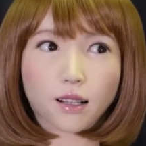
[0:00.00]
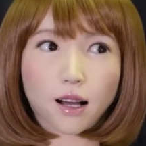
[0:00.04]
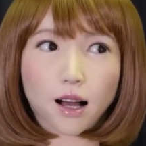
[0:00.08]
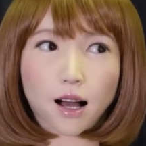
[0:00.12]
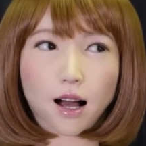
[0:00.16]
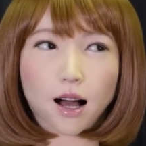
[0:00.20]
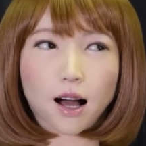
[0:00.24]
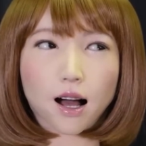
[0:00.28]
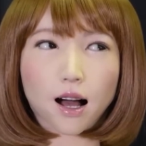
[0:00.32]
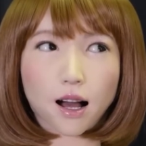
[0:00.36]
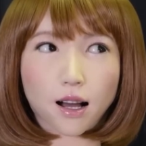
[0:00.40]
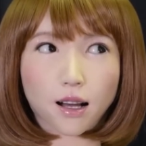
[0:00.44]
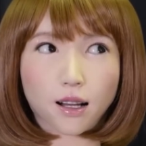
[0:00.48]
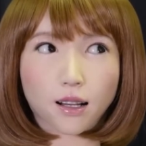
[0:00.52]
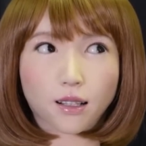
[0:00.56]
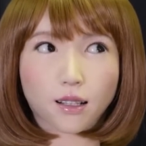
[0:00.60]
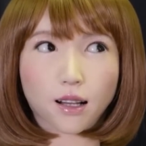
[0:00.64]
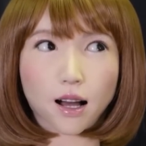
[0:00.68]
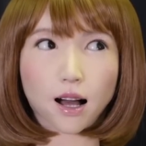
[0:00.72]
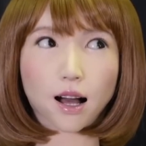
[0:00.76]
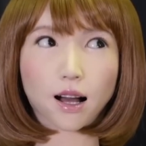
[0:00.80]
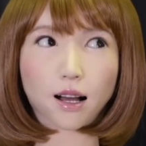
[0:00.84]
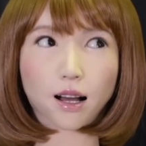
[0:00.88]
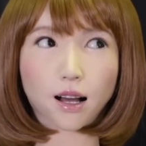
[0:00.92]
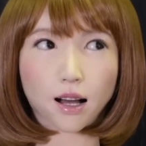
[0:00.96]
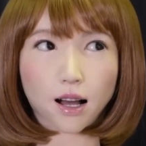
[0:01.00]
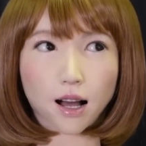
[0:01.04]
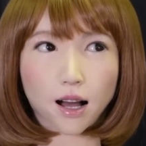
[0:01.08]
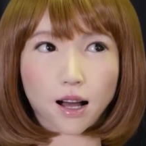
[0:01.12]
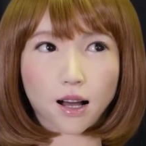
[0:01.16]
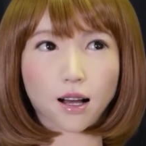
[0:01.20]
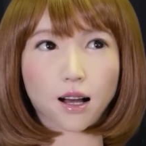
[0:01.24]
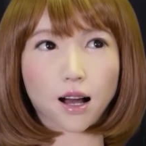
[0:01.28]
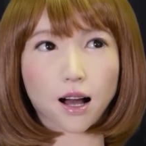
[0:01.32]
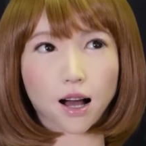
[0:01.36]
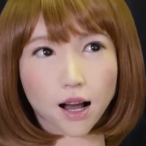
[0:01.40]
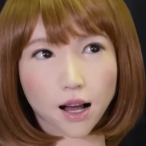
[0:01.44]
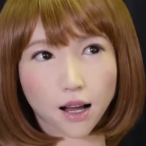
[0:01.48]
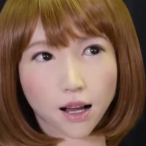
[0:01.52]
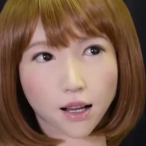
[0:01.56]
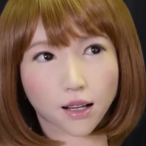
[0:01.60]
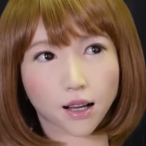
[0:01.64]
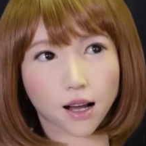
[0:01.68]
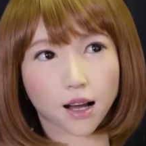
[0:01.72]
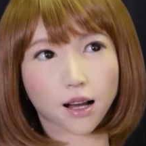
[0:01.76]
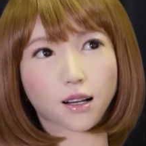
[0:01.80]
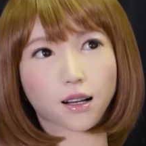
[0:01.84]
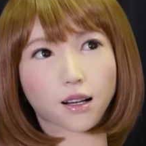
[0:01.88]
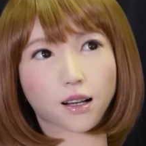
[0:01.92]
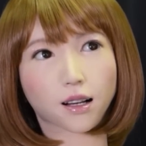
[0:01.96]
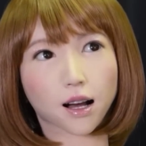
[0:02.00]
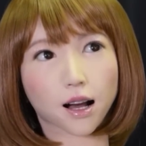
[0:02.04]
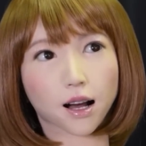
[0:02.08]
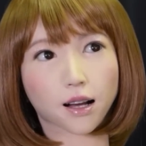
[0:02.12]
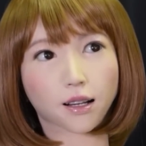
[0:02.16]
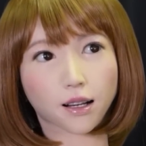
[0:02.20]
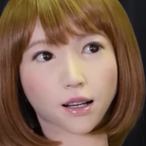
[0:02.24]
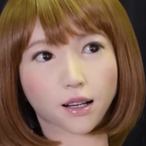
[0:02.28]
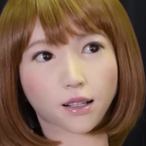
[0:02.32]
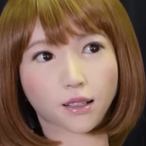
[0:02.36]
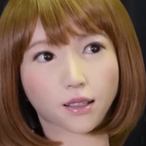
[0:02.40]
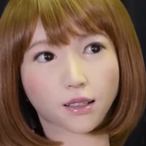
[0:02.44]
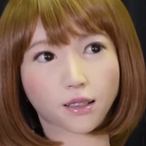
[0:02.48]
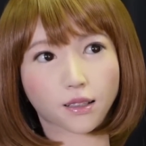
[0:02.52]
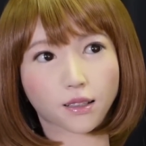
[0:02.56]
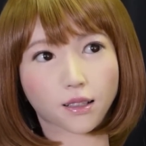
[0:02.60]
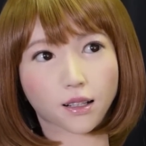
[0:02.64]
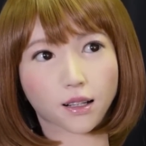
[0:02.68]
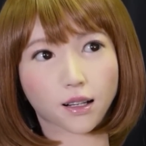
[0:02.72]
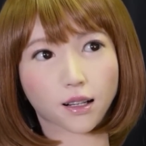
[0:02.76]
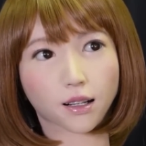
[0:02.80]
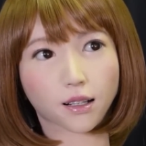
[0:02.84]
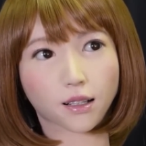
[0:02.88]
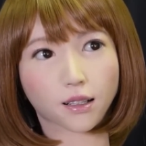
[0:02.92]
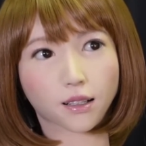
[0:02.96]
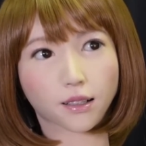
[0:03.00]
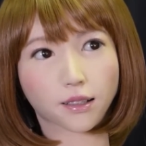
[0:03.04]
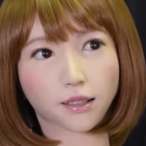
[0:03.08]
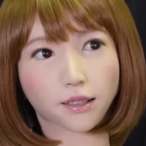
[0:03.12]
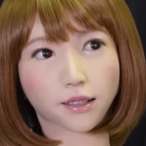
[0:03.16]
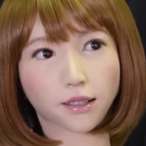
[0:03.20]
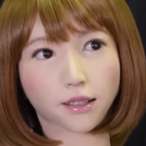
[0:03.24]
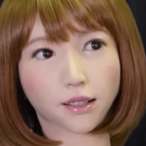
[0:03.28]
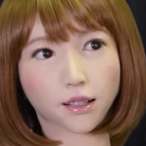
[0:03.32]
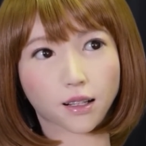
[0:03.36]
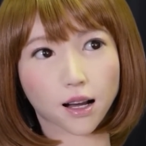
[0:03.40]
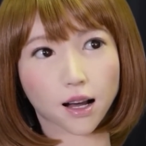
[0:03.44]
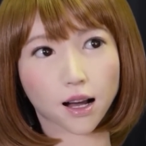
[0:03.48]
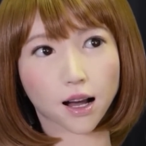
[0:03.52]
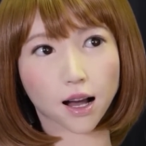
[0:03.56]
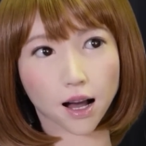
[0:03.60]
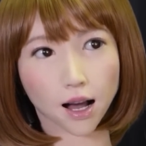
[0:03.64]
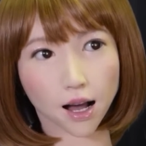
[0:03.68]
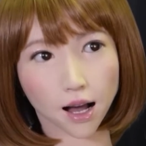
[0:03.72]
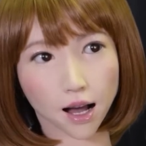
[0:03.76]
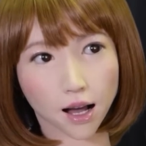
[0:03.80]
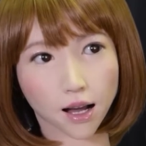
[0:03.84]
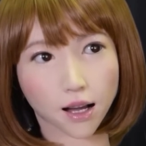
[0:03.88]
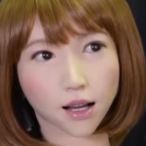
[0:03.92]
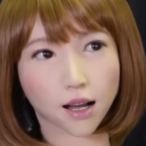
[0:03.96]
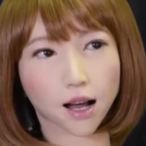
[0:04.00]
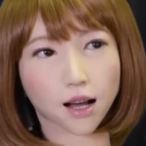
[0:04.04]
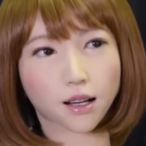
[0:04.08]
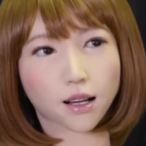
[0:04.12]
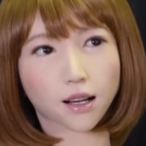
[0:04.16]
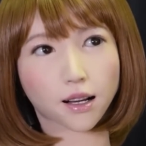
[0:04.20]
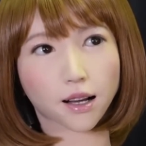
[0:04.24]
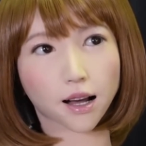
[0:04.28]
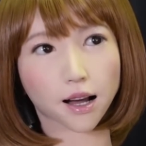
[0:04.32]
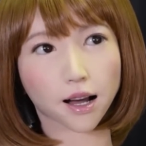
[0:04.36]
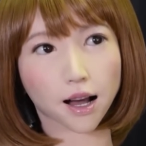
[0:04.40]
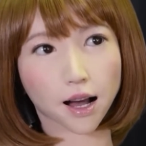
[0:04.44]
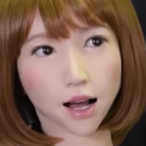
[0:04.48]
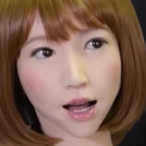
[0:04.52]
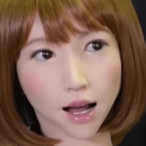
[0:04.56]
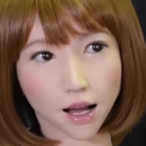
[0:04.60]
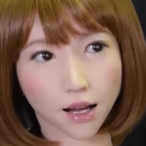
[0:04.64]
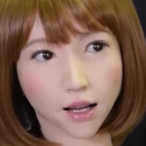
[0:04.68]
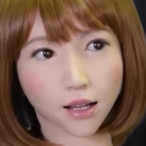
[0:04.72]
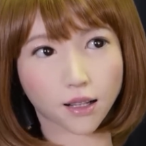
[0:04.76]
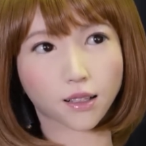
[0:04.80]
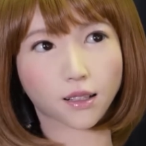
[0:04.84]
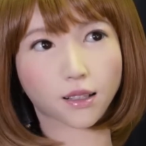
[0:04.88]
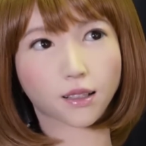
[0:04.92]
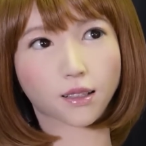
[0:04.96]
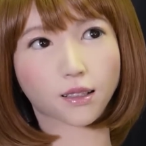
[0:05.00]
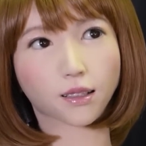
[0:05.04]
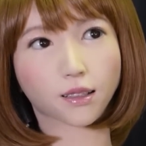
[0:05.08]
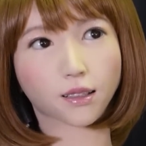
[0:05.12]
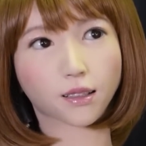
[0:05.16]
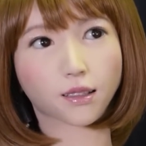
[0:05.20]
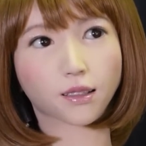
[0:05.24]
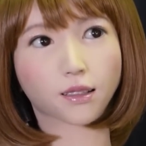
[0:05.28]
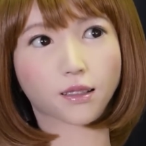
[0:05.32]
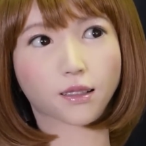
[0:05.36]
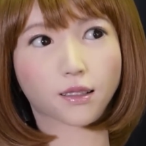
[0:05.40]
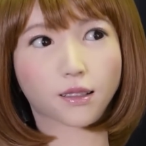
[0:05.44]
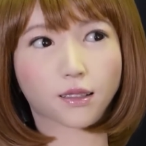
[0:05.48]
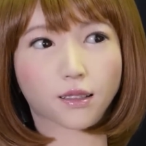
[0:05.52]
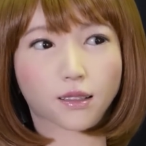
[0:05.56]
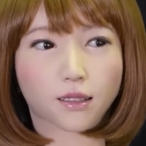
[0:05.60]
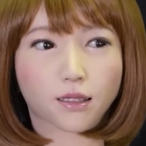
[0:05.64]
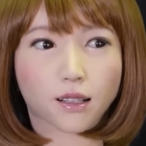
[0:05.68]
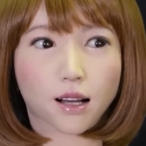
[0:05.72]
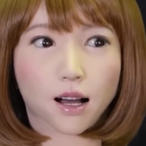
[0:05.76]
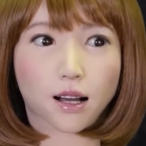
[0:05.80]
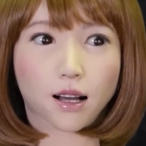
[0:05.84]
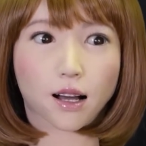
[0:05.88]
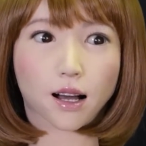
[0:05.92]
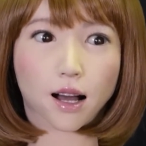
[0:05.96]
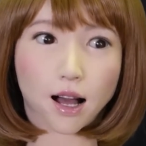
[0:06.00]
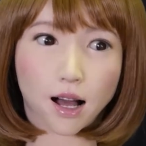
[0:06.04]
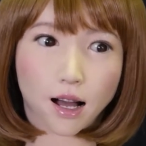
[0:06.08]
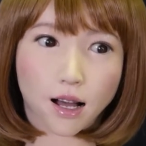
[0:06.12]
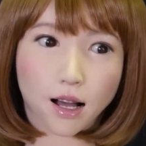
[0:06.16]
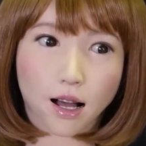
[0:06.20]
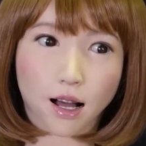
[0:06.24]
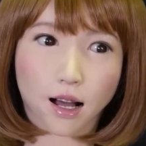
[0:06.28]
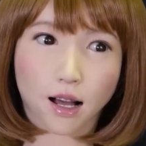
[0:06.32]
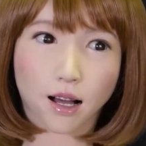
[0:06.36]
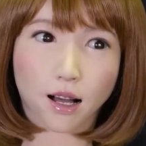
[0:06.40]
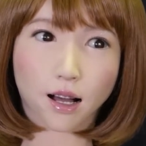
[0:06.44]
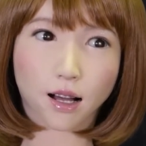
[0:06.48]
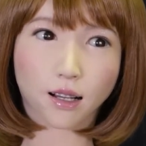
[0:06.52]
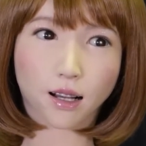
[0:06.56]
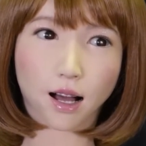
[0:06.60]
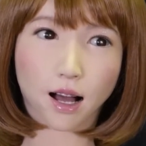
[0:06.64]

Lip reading: but I suppose there is one thing I can hope for, even when I'm no longer here. And that is that some